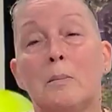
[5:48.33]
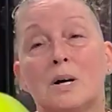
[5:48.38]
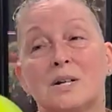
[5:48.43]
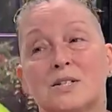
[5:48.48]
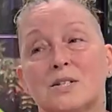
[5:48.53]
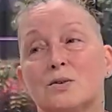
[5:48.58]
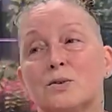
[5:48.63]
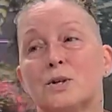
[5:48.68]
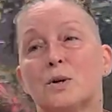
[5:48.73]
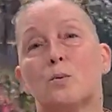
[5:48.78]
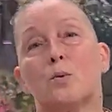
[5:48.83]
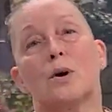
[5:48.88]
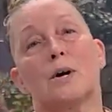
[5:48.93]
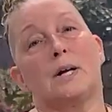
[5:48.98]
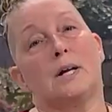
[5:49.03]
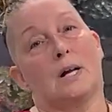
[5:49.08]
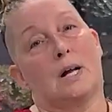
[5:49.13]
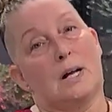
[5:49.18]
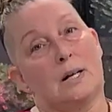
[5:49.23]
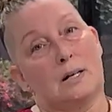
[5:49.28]
muscle you're
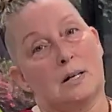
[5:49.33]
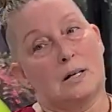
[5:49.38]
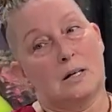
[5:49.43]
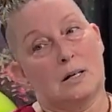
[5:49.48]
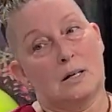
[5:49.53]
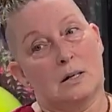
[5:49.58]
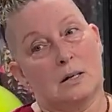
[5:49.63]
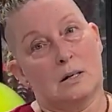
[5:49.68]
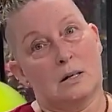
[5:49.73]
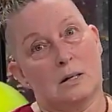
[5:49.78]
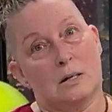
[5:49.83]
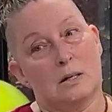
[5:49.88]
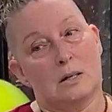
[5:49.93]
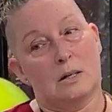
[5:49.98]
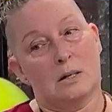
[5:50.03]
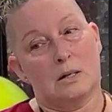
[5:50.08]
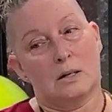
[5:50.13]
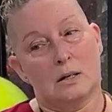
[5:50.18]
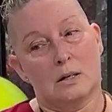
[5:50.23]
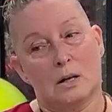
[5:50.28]
working on.
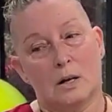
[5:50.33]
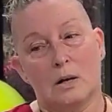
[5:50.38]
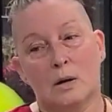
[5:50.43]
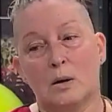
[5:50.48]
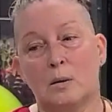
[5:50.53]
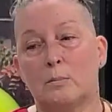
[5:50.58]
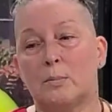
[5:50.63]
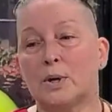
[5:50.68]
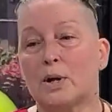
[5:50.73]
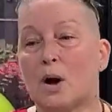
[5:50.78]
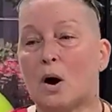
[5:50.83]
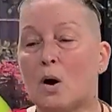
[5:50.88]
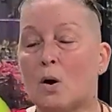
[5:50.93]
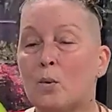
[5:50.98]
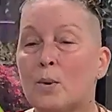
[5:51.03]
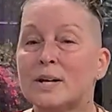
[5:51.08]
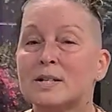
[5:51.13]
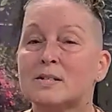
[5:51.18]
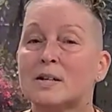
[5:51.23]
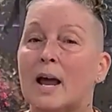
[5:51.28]
But
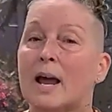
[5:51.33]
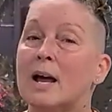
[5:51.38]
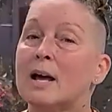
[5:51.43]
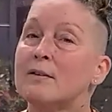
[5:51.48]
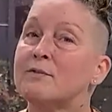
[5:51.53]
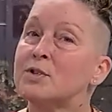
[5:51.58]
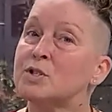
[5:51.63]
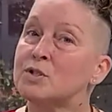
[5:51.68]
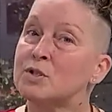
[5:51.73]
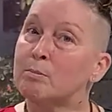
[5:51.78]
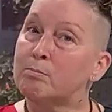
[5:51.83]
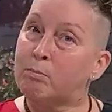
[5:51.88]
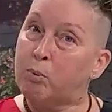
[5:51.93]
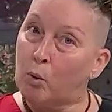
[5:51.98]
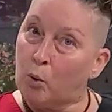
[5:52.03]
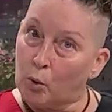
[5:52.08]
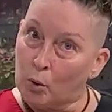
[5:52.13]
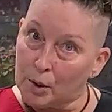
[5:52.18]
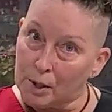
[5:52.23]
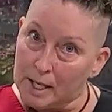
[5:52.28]
always have
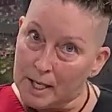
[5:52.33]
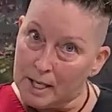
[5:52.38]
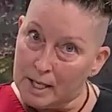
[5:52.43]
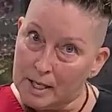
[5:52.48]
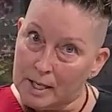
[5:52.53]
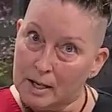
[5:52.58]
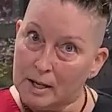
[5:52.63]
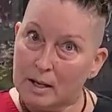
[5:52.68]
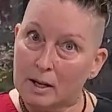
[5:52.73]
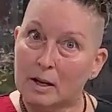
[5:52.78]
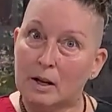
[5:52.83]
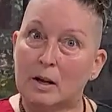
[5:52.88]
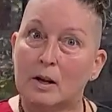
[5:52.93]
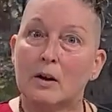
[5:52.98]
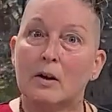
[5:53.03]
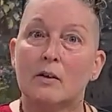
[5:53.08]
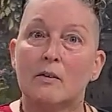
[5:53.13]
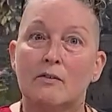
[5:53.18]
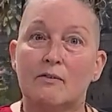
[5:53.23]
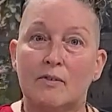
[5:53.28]
supported
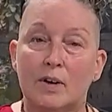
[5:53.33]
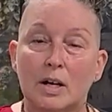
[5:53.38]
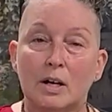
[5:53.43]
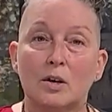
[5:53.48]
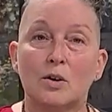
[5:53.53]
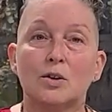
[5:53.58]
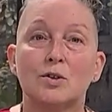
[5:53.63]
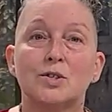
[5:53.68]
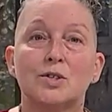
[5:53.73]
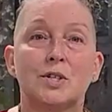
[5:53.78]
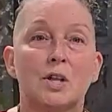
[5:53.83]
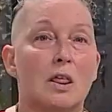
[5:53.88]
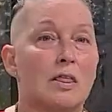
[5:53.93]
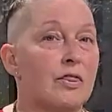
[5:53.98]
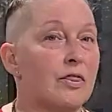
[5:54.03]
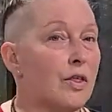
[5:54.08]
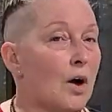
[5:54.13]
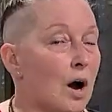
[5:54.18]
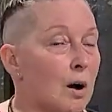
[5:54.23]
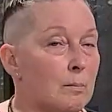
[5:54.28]
fingers,
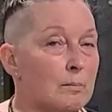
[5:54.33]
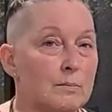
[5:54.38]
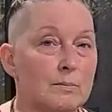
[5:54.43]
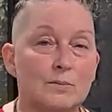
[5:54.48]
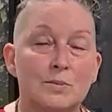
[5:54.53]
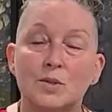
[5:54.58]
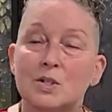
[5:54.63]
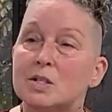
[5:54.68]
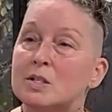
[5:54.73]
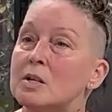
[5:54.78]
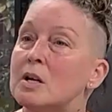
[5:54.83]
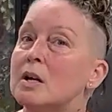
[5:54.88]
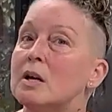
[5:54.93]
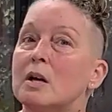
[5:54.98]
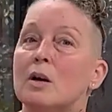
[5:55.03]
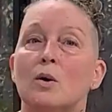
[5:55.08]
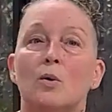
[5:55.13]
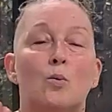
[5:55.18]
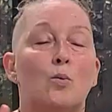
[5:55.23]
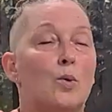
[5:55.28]
thumbs,
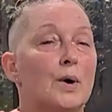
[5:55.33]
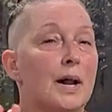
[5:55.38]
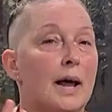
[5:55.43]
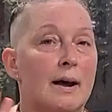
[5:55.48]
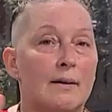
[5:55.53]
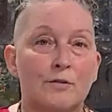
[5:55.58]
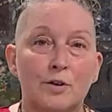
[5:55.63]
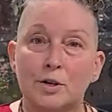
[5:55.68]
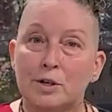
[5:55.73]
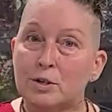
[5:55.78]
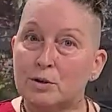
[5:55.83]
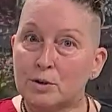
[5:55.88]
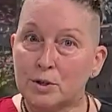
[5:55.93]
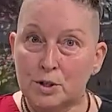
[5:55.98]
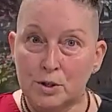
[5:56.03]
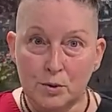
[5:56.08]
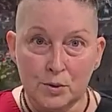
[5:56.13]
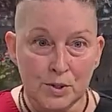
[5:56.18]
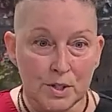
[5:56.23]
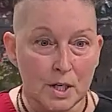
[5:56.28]
whatever you're
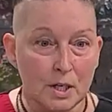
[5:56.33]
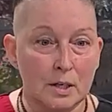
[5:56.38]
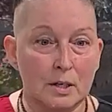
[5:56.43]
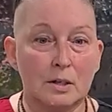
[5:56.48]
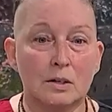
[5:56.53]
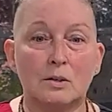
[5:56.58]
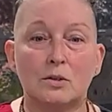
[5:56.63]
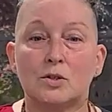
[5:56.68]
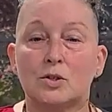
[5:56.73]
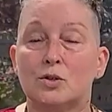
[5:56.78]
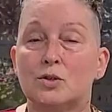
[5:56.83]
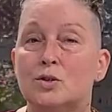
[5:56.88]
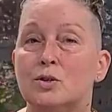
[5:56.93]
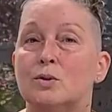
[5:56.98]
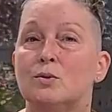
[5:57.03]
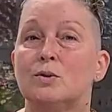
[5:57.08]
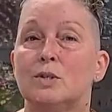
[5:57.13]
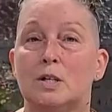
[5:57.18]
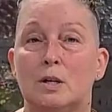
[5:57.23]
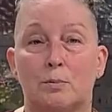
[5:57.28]
using to
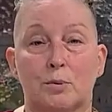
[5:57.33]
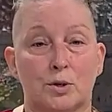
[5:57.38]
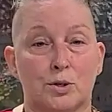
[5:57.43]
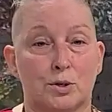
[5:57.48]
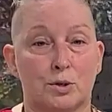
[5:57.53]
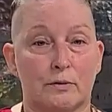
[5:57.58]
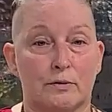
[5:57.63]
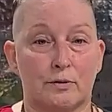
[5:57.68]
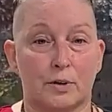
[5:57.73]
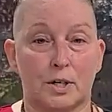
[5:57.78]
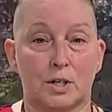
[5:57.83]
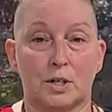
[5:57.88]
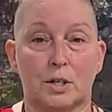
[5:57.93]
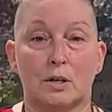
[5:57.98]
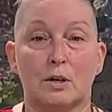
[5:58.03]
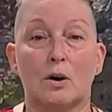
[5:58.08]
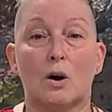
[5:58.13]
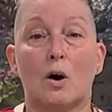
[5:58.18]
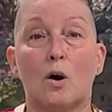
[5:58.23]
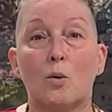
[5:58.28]
do deeper true
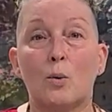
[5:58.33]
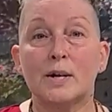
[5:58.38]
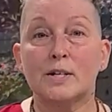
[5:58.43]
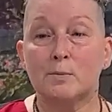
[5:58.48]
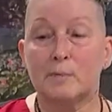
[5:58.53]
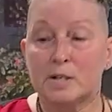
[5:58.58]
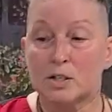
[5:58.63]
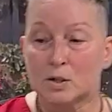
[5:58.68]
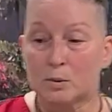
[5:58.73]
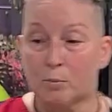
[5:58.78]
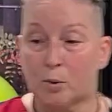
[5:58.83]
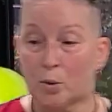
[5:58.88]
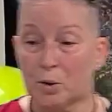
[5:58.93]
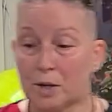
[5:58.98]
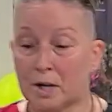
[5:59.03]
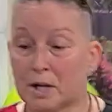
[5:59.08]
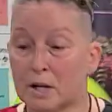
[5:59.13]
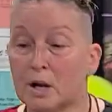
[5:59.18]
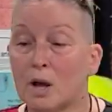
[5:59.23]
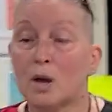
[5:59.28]
friction. Always be
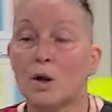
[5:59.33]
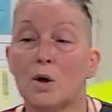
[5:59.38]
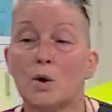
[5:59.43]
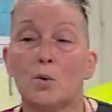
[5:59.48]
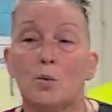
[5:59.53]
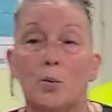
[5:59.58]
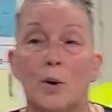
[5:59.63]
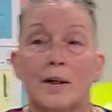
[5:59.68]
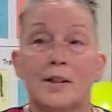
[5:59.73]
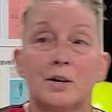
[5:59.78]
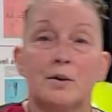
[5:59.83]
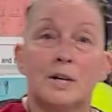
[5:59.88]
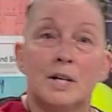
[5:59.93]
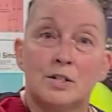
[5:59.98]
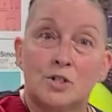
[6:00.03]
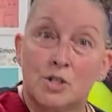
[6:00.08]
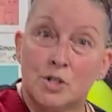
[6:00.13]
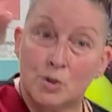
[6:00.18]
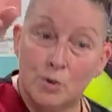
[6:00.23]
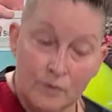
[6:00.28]
supported. Whether
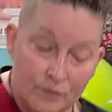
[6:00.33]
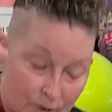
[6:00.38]
it's two